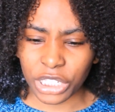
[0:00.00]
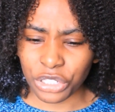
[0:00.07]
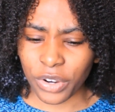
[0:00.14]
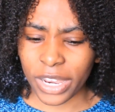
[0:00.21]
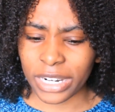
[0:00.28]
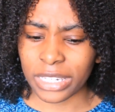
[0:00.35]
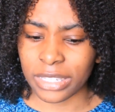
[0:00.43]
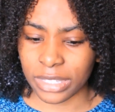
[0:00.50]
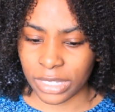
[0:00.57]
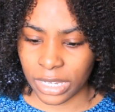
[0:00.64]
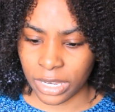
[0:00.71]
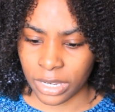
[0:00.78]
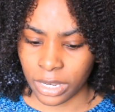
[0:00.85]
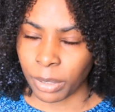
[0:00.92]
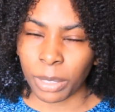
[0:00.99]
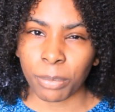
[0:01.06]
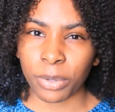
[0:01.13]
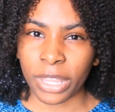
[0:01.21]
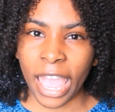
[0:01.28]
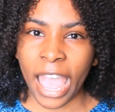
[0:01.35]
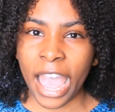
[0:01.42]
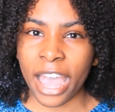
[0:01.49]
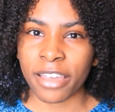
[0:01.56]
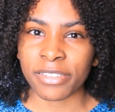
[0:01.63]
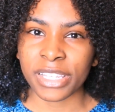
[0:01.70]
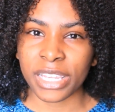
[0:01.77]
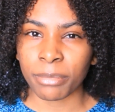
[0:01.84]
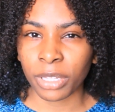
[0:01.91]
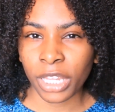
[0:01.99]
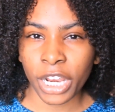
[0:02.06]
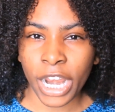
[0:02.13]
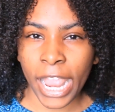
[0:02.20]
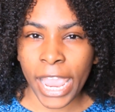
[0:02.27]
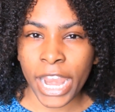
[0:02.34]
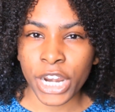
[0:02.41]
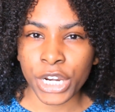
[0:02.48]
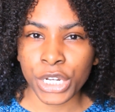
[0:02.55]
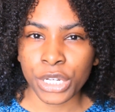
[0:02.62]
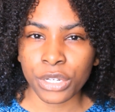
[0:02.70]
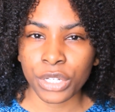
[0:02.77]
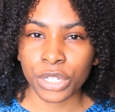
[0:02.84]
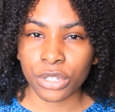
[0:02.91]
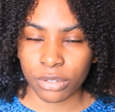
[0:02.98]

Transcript: and try to see people that have similar hair